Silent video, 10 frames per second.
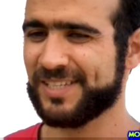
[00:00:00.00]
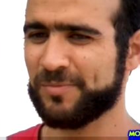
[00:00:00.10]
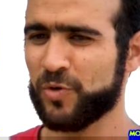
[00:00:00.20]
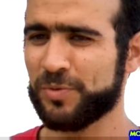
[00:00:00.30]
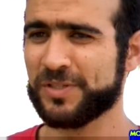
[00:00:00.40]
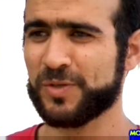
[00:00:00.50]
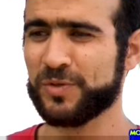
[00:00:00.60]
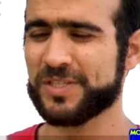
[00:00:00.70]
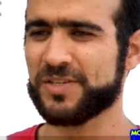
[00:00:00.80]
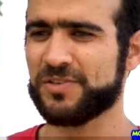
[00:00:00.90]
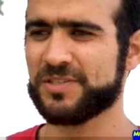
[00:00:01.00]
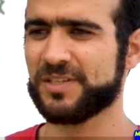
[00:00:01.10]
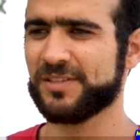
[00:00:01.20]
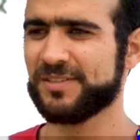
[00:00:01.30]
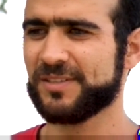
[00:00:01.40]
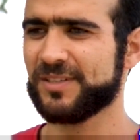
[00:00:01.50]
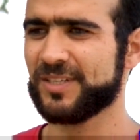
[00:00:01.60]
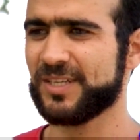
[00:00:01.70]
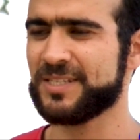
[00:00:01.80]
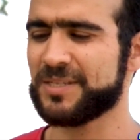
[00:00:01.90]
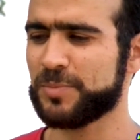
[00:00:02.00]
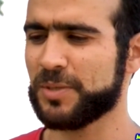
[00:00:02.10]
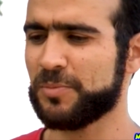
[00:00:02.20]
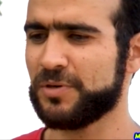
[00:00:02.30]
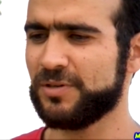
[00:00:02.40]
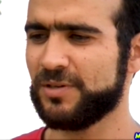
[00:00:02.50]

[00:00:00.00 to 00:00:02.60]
I'm hoping to go into nursing in September.